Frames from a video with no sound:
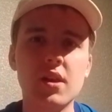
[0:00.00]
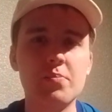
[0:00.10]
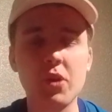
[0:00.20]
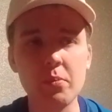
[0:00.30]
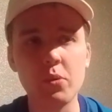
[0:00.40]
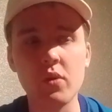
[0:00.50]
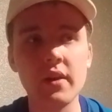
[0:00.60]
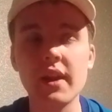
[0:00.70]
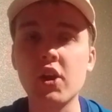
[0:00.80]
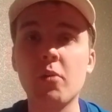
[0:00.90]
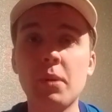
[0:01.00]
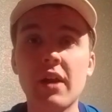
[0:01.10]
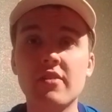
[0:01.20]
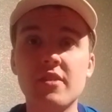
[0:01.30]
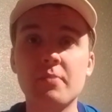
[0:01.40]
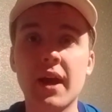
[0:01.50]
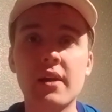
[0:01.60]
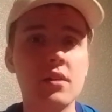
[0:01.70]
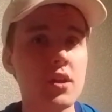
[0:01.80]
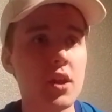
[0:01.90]
He got past his
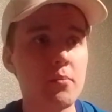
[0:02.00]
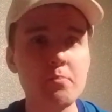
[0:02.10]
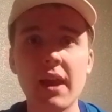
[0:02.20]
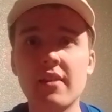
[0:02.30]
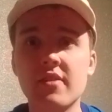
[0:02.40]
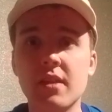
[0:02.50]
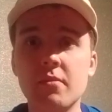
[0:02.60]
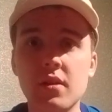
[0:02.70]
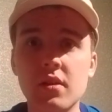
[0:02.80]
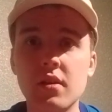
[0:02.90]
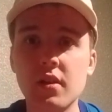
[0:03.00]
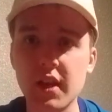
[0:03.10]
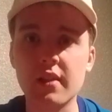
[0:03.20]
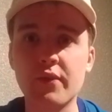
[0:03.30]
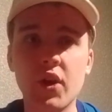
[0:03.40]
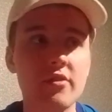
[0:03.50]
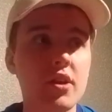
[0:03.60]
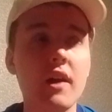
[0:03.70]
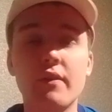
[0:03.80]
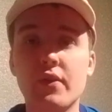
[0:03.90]
man, megged him in the first half.